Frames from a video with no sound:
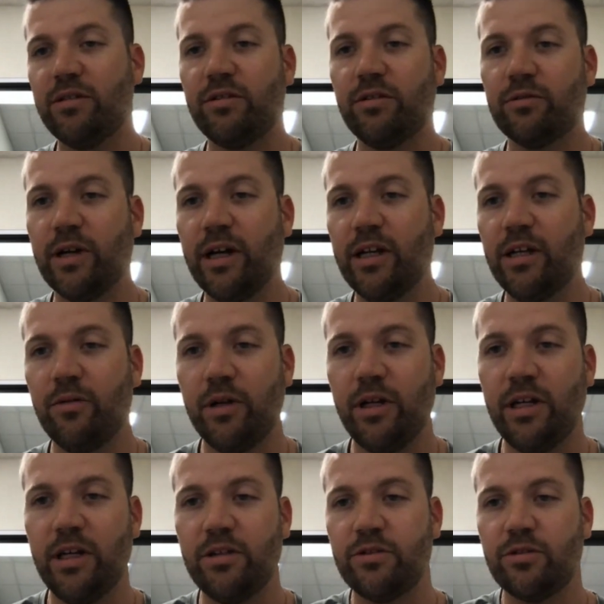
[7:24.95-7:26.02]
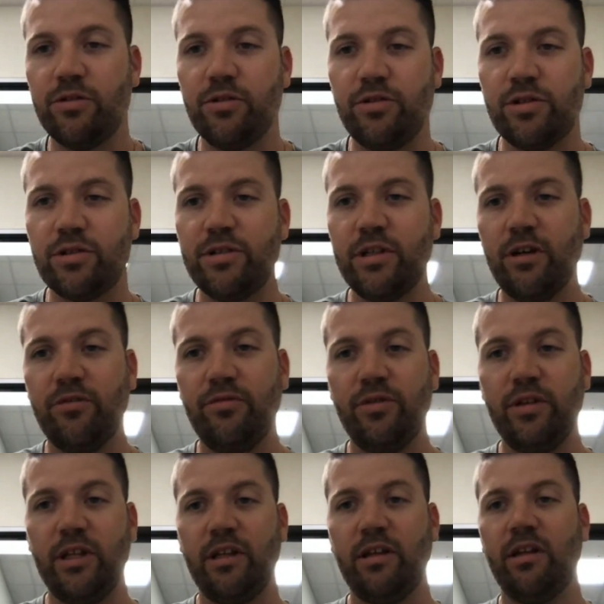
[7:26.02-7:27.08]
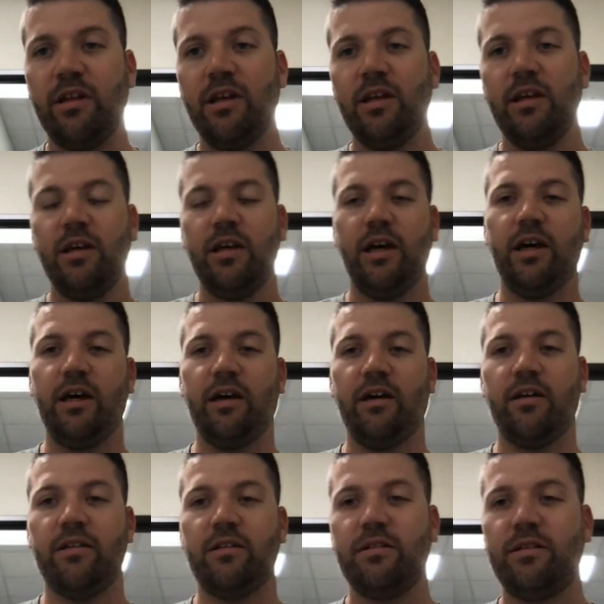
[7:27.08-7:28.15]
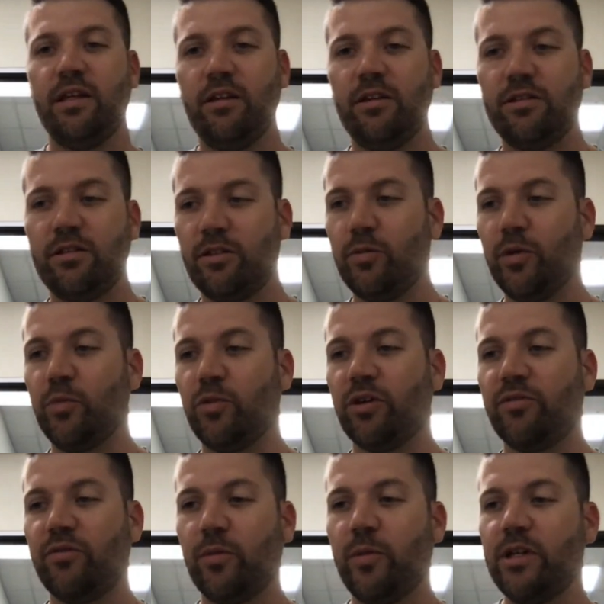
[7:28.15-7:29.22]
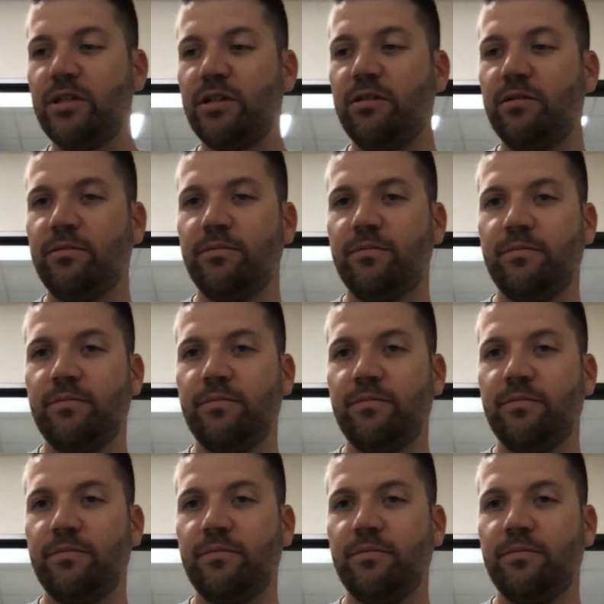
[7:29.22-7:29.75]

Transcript: So Ryan, you want to introduce yourself and then tell us a little bit more information?